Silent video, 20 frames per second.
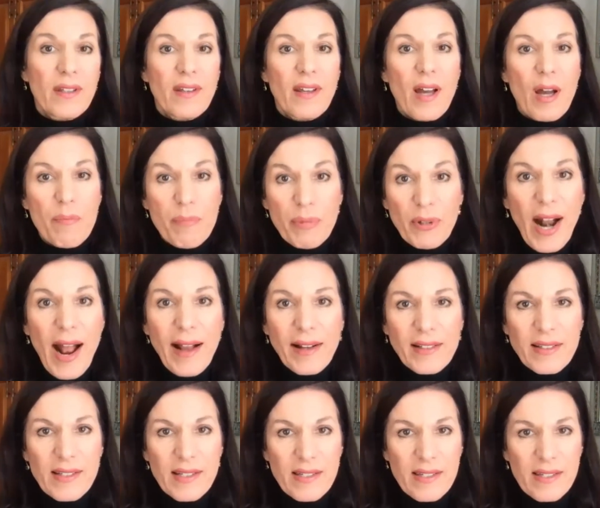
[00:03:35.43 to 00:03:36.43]
a
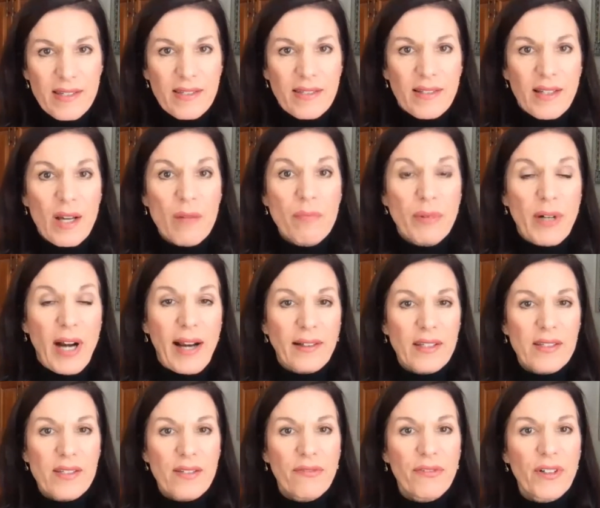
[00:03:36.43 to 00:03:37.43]
practice
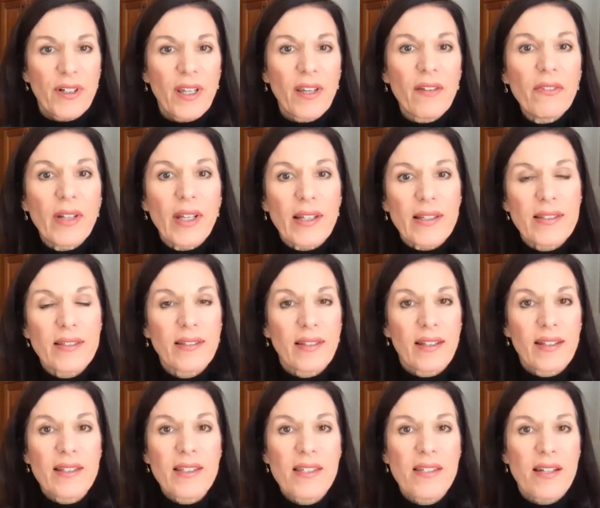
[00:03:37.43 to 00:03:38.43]
of forgiveness.
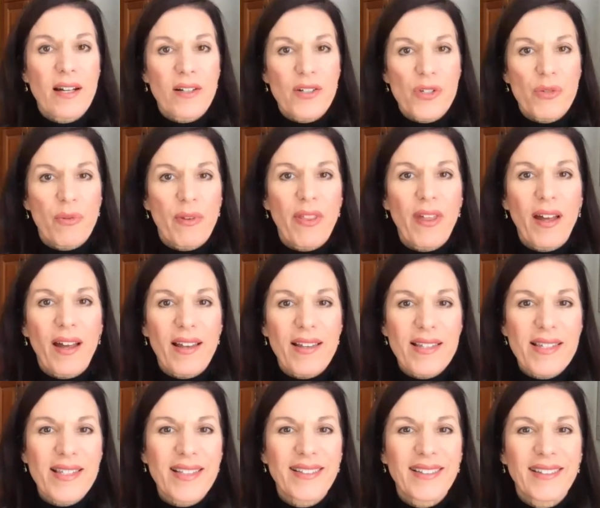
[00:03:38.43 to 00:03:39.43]
It starts with
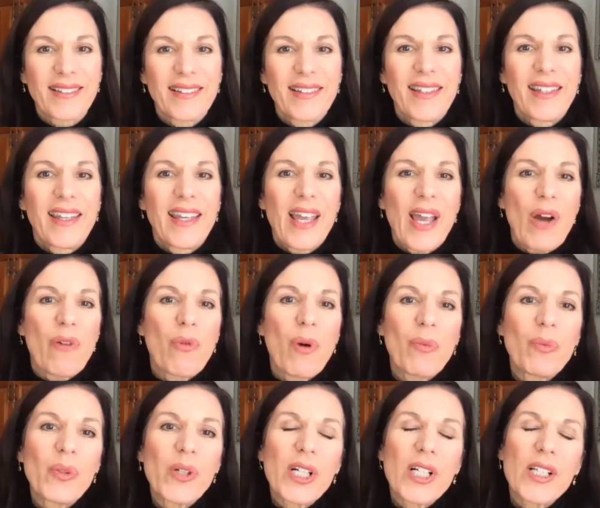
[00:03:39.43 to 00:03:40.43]
us. And when
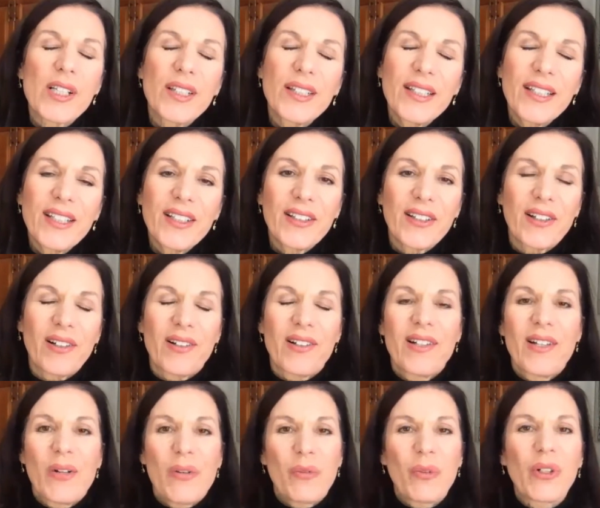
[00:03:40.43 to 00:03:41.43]
we're clear,
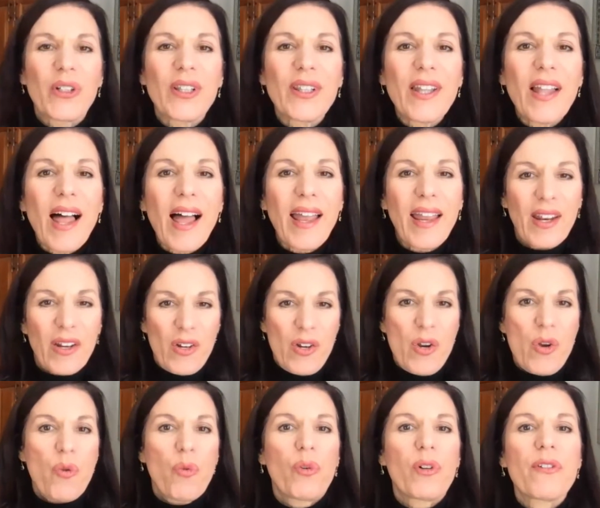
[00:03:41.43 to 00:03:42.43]
we're light,
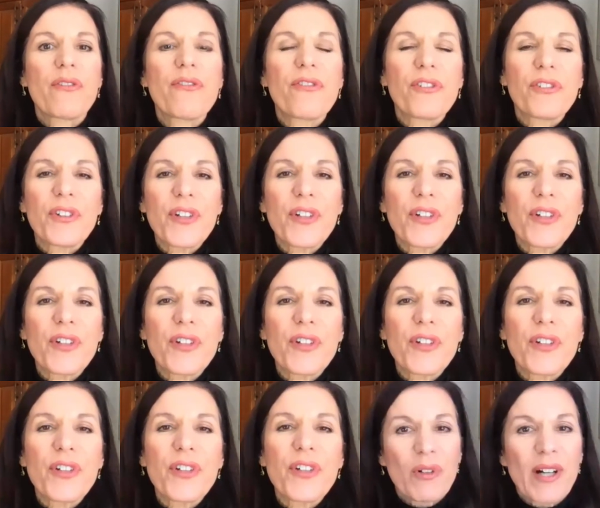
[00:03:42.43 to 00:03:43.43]
we're free,
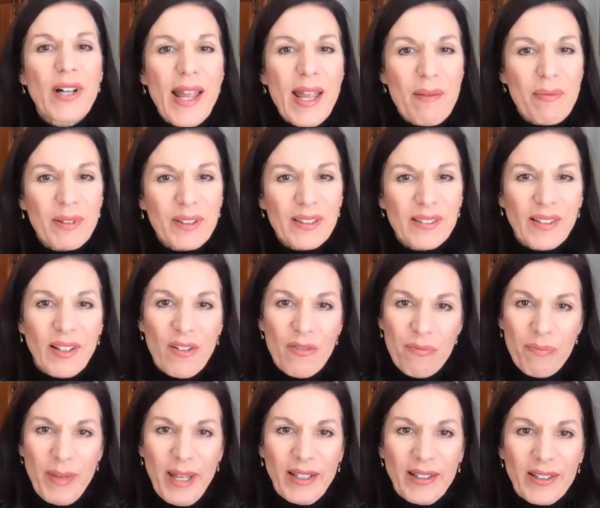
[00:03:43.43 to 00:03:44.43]
we're able to love
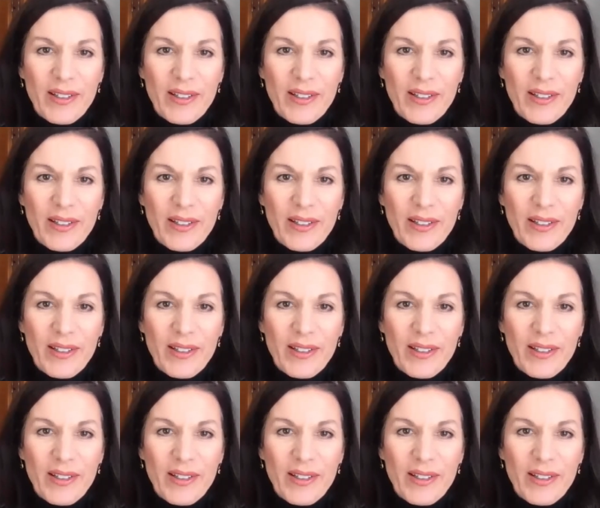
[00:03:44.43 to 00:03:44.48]
better.